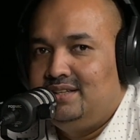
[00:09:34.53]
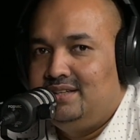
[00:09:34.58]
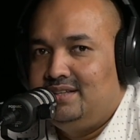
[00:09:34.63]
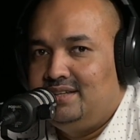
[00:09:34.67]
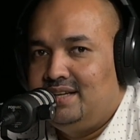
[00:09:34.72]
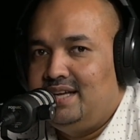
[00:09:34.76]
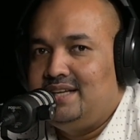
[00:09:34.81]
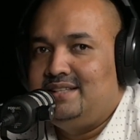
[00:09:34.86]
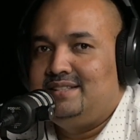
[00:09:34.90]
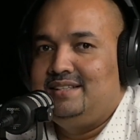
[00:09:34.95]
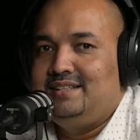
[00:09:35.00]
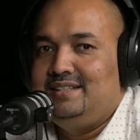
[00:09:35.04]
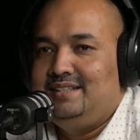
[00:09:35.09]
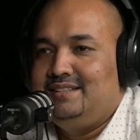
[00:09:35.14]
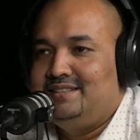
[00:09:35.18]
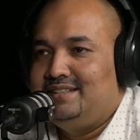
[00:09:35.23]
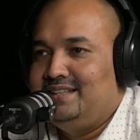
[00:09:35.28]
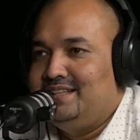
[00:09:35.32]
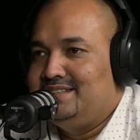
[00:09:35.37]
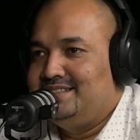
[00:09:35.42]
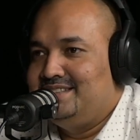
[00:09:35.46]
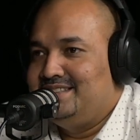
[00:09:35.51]
Nice and
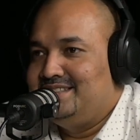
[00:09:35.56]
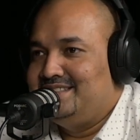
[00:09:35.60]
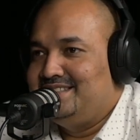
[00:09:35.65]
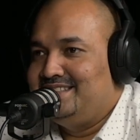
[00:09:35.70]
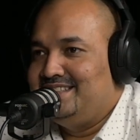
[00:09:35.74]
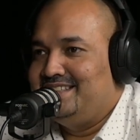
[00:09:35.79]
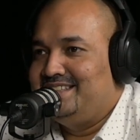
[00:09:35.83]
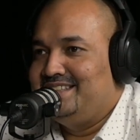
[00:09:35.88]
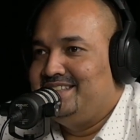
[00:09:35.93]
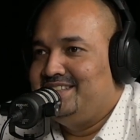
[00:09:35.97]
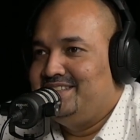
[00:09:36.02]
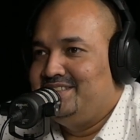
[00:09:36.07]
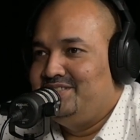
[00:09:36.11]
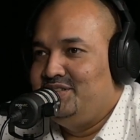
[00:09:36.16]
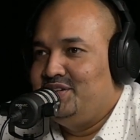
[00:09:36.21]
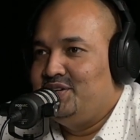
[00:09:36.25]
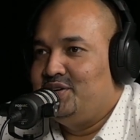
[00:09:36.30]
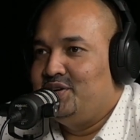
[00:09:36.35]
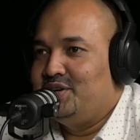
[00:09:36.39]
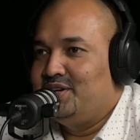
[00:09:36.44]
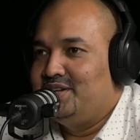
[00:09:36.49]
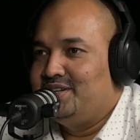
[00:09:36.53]
easy, as it said. We
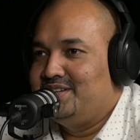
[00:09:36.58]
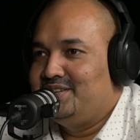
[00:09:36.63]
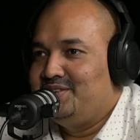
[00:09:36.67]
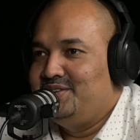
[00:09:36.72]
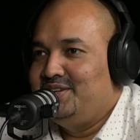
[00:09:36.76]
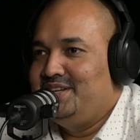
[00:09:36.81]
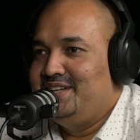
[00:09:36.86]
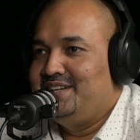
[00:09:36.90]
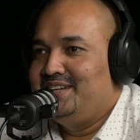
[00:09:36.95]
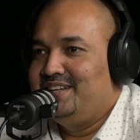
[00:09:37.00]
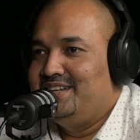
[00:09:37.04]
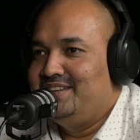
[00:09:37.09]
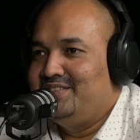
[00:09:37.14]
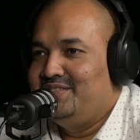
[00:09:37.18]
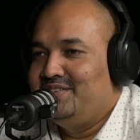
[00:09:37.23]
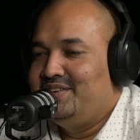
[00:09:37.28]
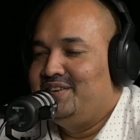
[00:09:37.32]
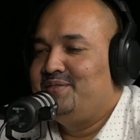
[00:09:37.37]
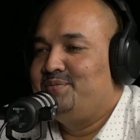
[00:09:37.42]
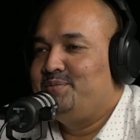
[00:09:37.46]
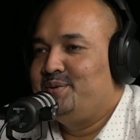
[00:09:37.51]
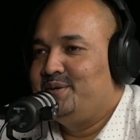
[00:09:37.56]
got a colleague,
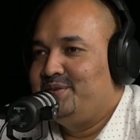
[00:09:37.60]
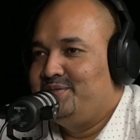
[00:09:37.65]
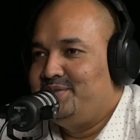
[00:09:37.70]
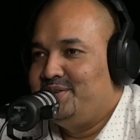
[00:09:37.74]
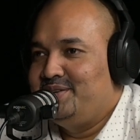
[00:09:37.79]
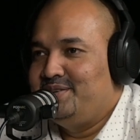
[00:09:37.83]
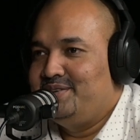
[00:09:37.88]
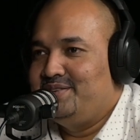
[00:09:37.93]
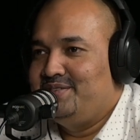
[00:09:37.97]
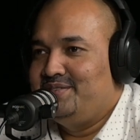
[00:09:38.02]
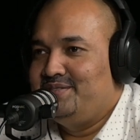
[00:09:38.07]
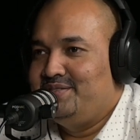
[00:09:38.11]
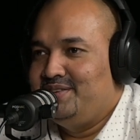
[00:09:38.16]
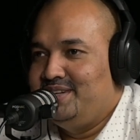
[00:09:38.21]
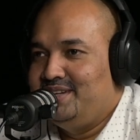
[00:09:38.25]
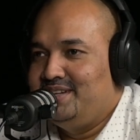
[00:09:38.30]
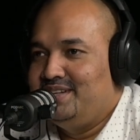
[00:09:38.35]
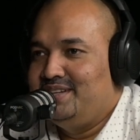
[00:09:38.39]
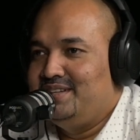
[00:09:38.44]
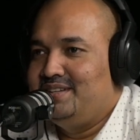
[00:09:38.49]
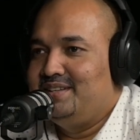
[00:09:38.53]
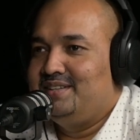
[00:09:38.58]
one
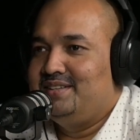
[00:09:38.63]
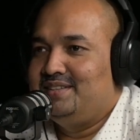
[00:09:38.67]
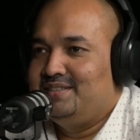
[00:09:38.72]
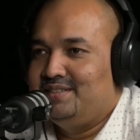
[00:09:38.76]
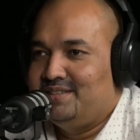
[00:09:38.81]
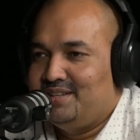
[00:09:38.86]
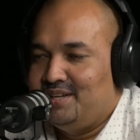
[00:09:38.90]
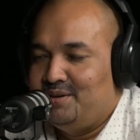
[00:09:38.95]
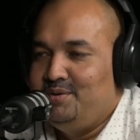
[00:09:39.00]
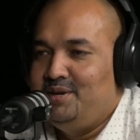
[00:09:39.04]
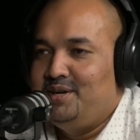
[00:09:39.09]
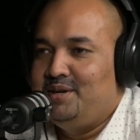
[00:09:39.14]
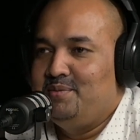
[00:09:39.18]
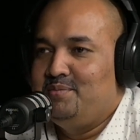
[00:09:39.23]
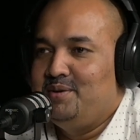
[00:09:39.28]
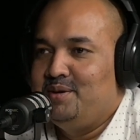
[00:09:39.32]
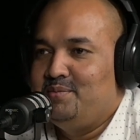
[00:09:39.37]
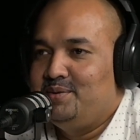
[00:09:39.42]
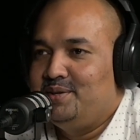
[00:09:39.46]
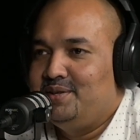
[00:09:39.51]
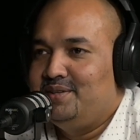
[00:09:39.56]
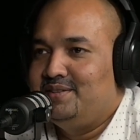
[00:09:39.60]
community
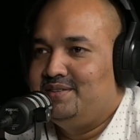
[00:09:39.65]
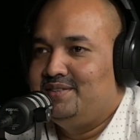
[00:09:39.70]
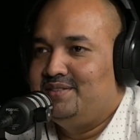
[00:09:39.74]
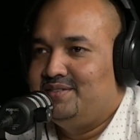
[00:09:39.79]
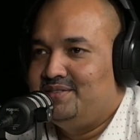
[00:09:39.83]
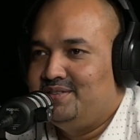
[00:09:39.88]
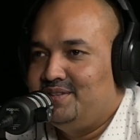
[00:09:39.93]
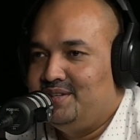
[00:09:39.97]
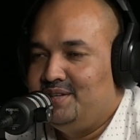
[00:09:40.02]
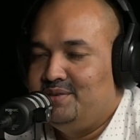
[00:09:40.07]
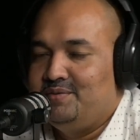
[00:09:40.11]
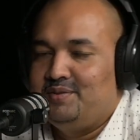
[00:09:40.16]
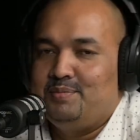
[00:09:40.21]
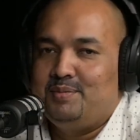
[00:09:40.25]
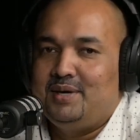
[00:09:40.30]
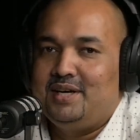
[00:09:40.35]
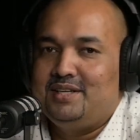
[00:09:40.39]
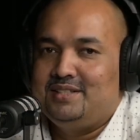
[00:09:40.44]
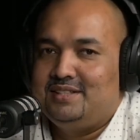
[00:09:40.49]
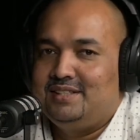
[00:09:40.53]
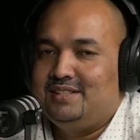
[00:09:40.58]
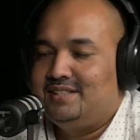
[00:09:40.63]
member, one of the
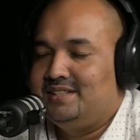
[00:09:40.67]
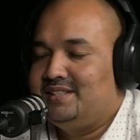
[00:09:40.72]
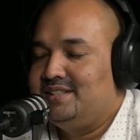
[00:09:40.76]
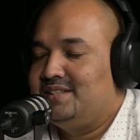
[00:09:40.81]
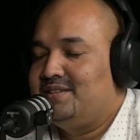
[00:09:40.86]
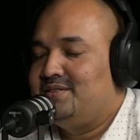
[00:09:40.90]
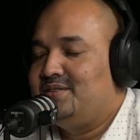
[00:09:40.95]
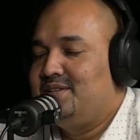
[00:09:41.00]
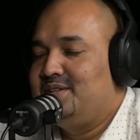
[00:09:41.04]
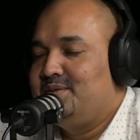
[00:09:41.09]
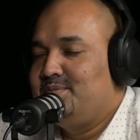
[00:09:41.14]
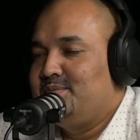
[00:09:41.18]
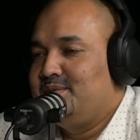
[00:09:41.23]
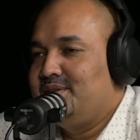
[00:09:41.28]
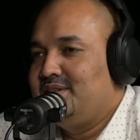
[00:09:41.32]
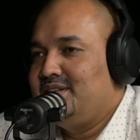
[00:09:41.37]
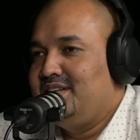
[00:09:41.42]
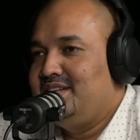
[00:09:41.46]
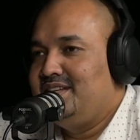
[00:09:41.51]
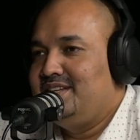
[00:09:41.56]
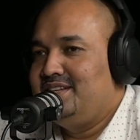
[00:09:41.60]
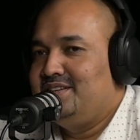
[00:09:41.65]
marshals.
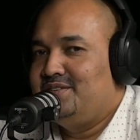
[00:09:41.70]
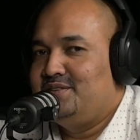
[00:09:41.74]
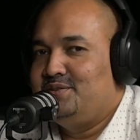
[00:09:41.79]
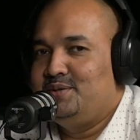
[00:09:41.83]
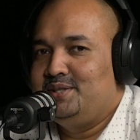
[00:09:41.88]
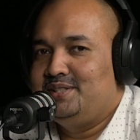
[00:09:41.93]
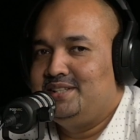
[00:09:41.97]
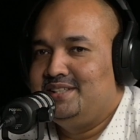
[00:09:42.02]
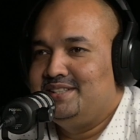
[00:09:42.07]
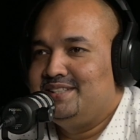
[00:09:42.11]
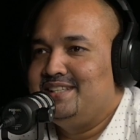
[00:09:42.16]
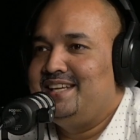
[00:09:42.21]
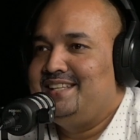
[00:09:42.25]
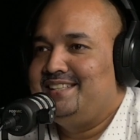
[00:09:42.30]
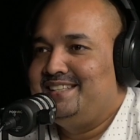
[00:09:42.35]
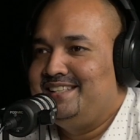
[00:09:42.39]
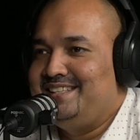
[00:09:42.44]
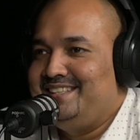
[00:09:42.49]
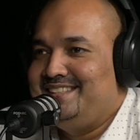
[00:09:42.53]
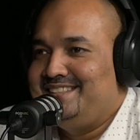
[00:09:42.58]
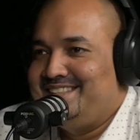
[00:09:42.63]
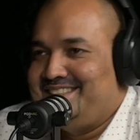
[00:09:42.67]
He always says nice
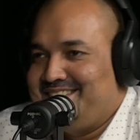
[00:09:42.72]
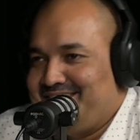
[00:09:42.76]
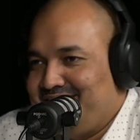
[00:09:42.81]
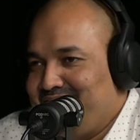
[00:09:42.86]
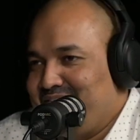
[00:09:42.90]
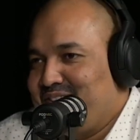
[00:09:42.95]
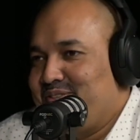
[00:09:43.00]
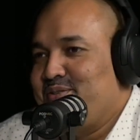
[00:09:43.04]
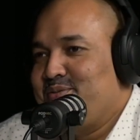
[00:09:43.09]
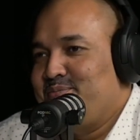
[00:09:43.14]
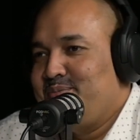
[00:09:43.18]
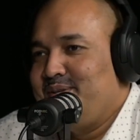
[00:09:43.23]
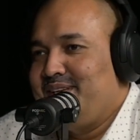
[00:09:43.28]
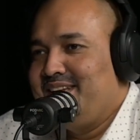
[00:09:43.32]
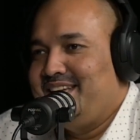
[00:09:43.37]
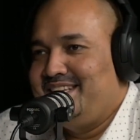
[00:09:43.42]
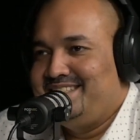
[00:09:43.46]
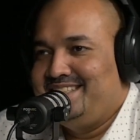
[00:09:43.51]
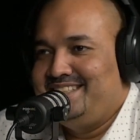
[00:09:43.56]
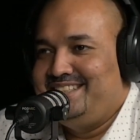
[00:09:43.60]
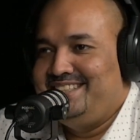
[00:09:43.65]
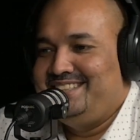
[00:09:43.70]
and easy. So always be
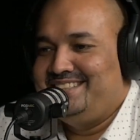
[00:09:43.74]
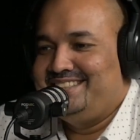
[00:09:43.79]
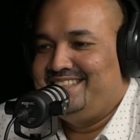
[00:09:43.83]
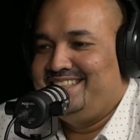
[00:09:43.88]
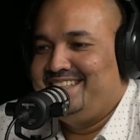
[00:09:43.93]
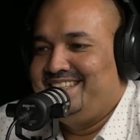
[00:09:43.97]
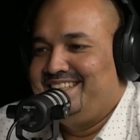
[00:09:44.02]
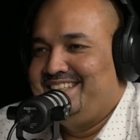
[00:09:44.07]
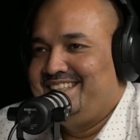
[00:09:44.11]
nice and easy.